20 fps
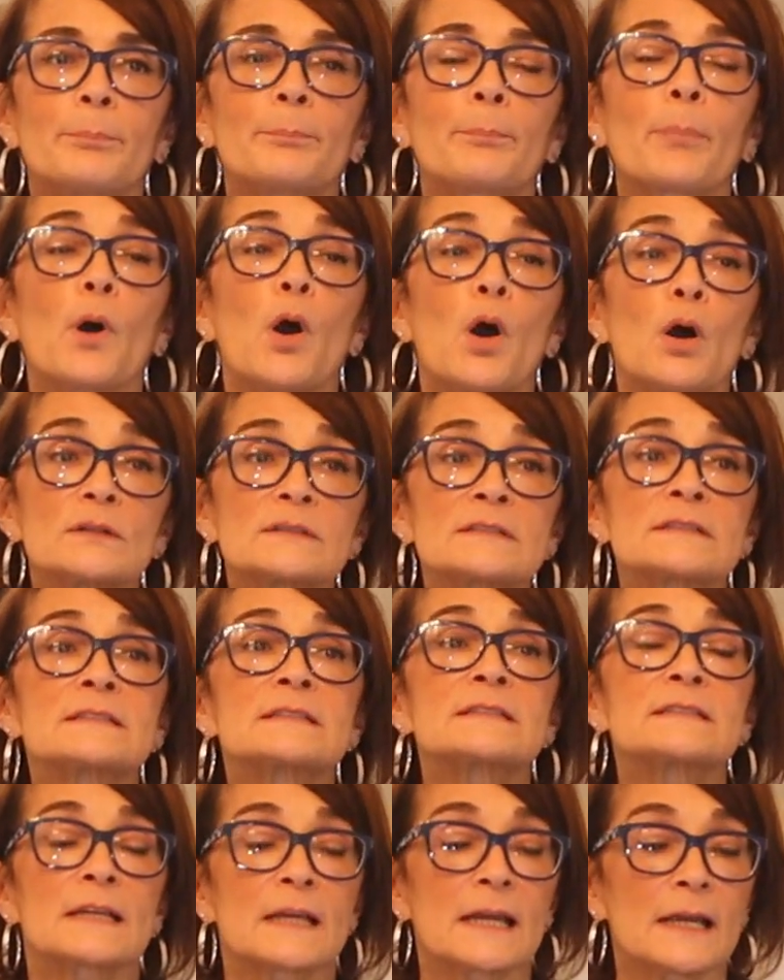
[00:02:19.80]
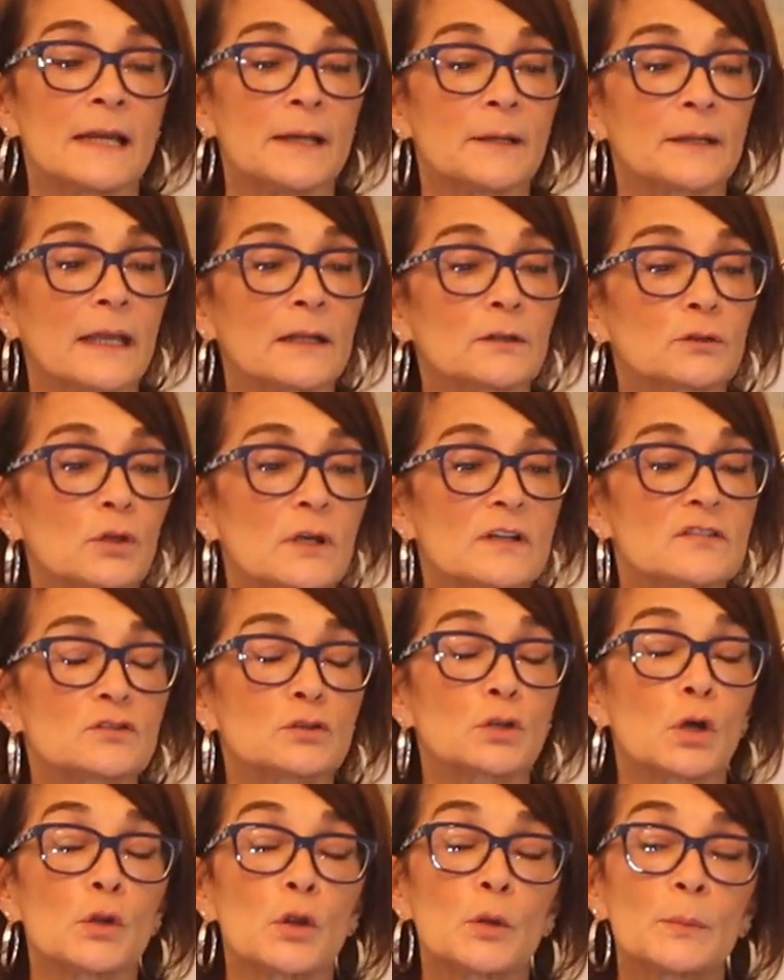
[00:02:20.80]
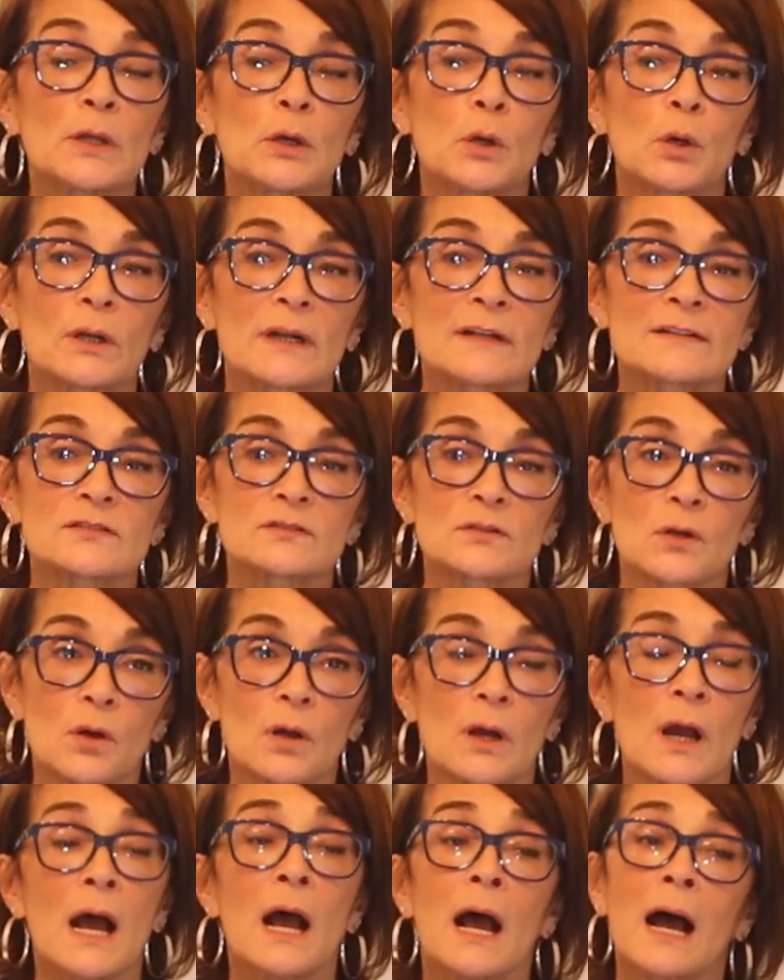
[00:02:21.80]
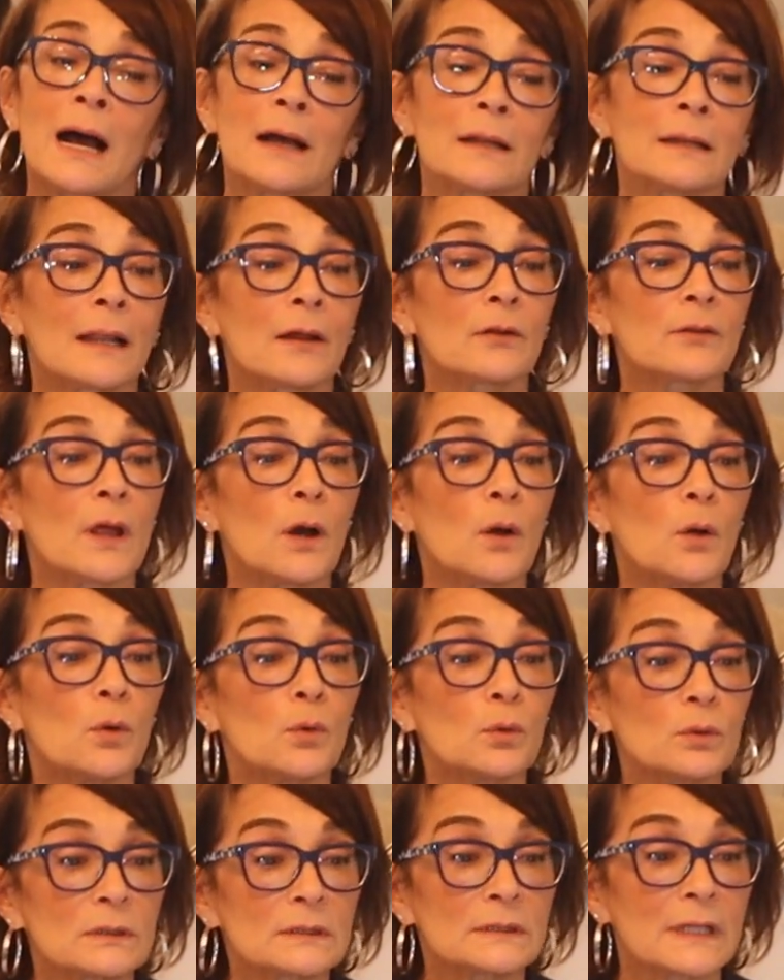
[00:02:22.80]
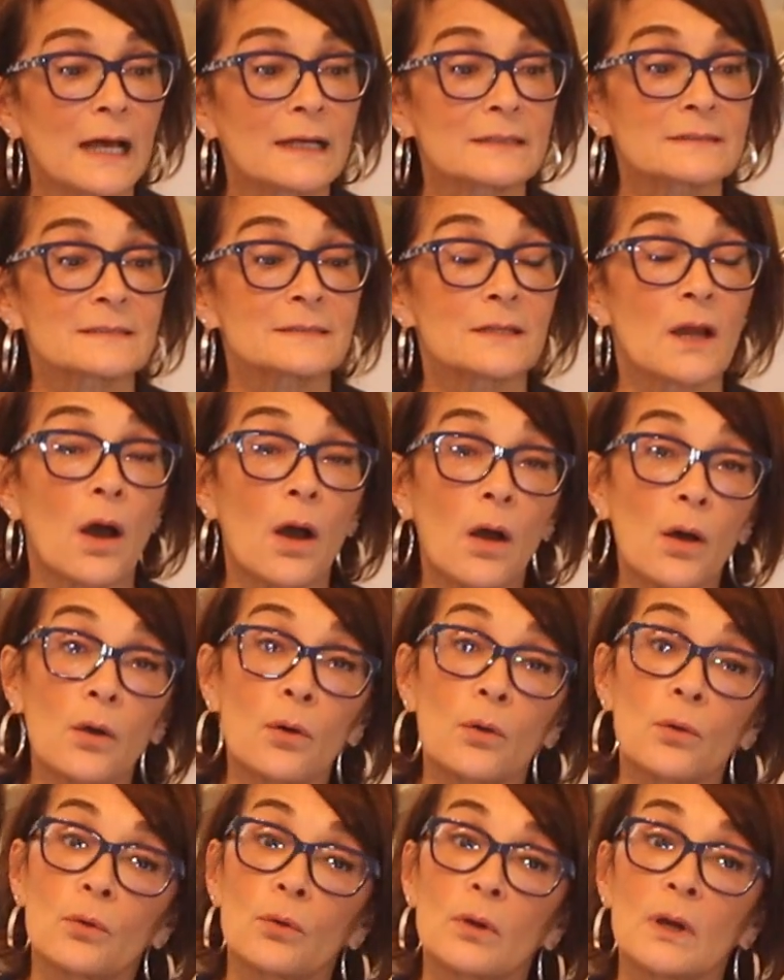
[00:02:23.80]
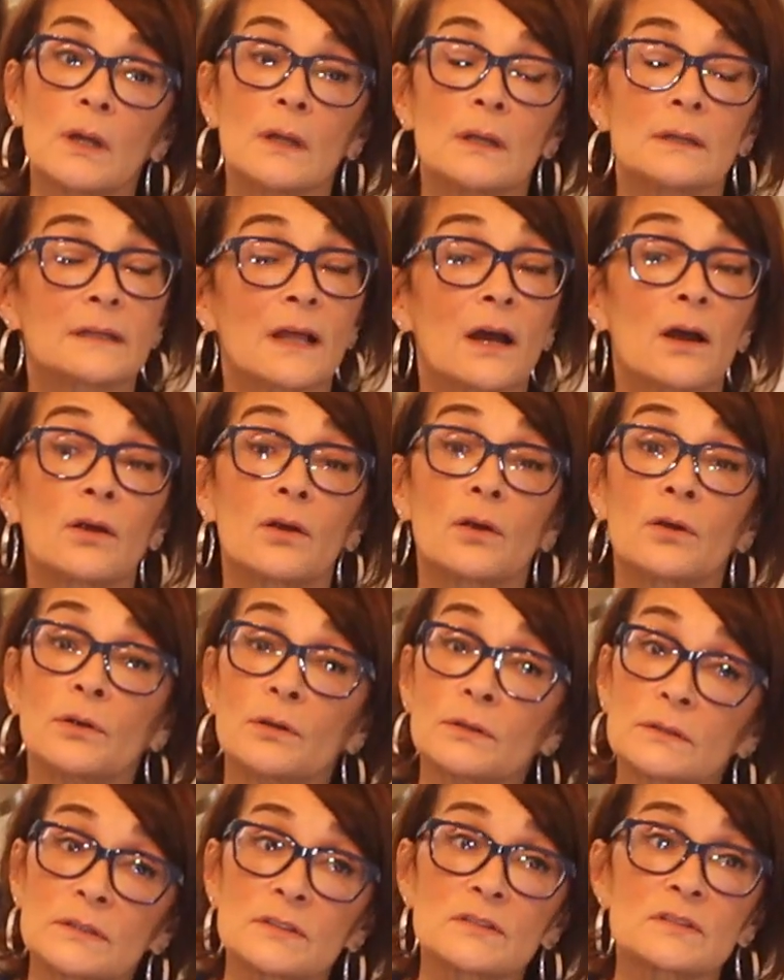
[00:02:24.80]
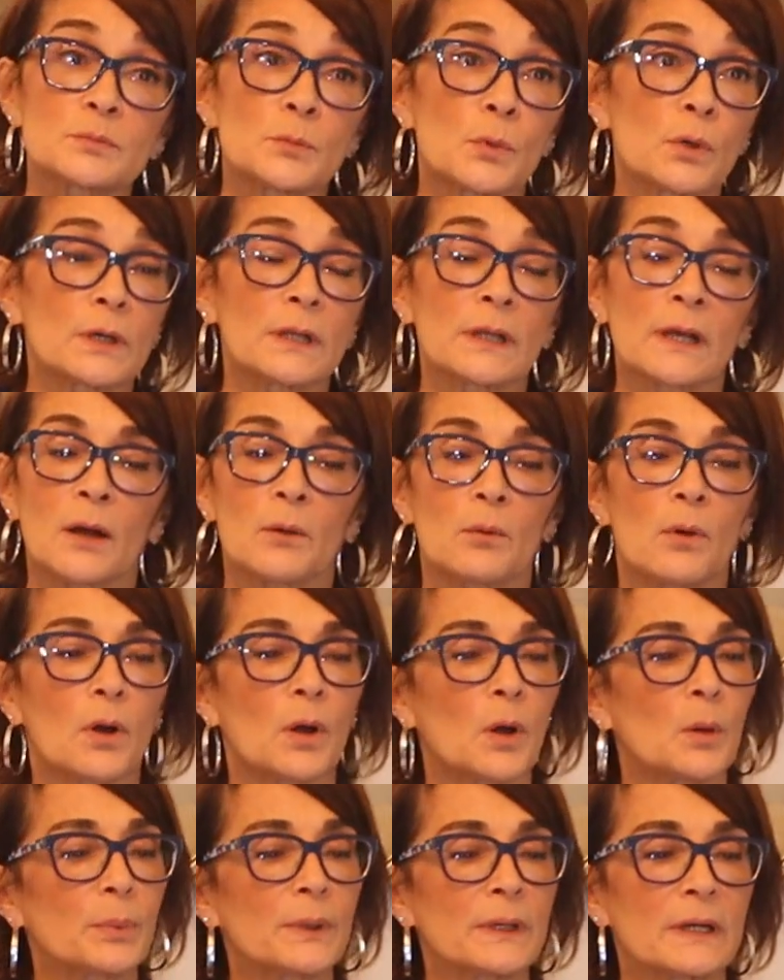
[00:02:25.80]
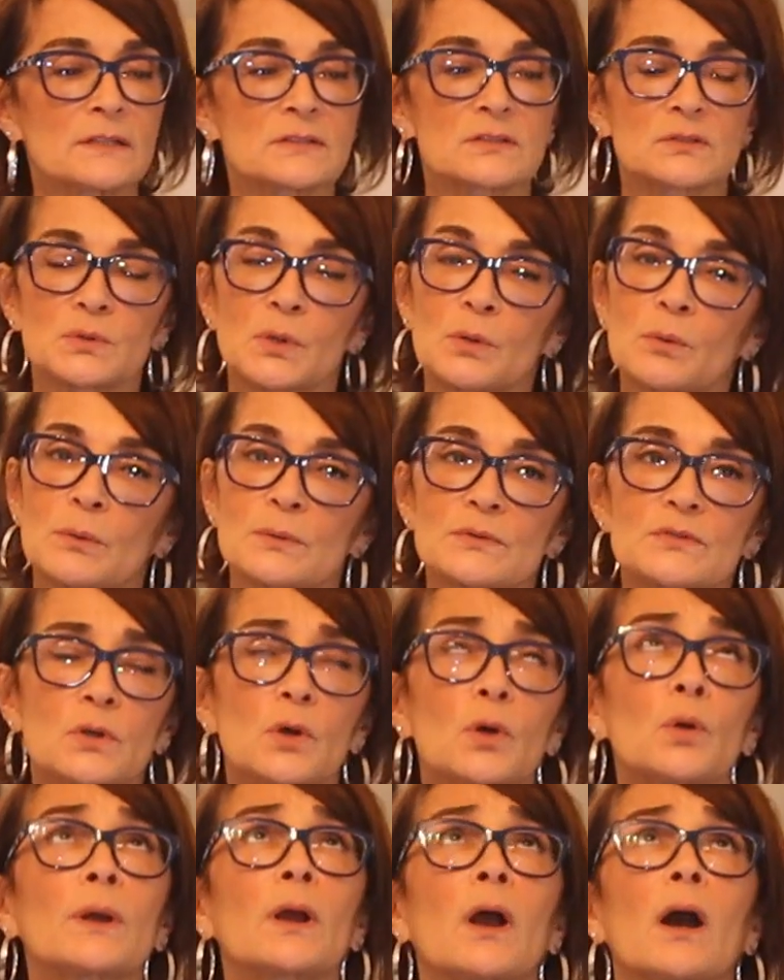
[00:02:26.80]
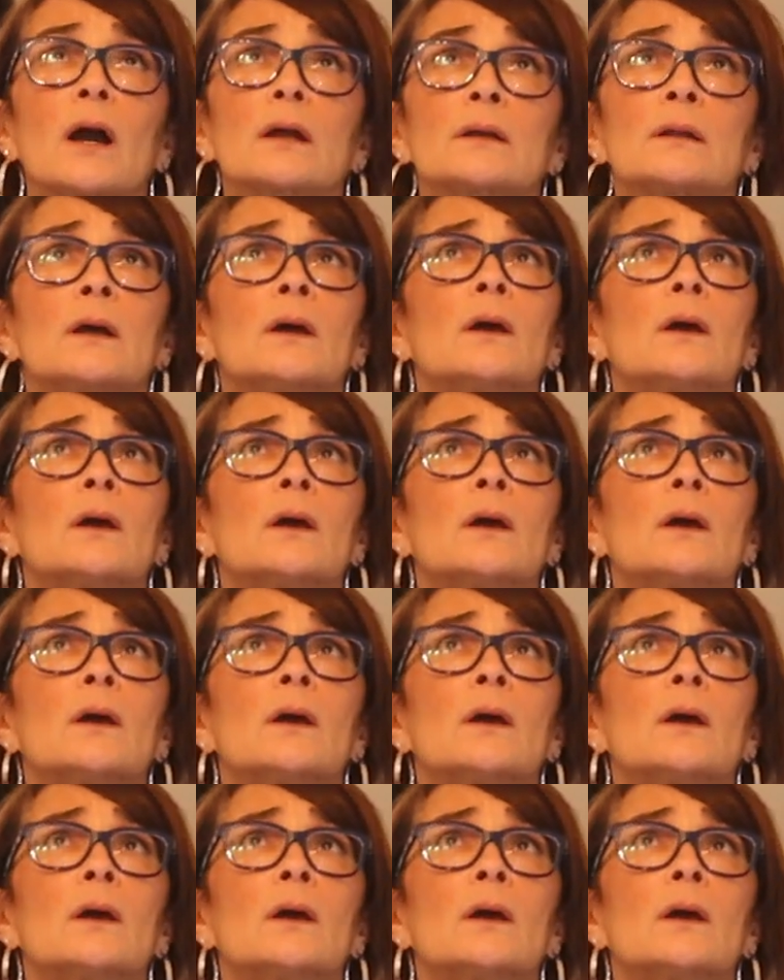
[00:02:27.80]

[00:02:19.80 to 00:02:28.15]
que esto es todo mi corazón, al lado de Juntas. Yo, that hurt this morning. I woke up and I saw what was going on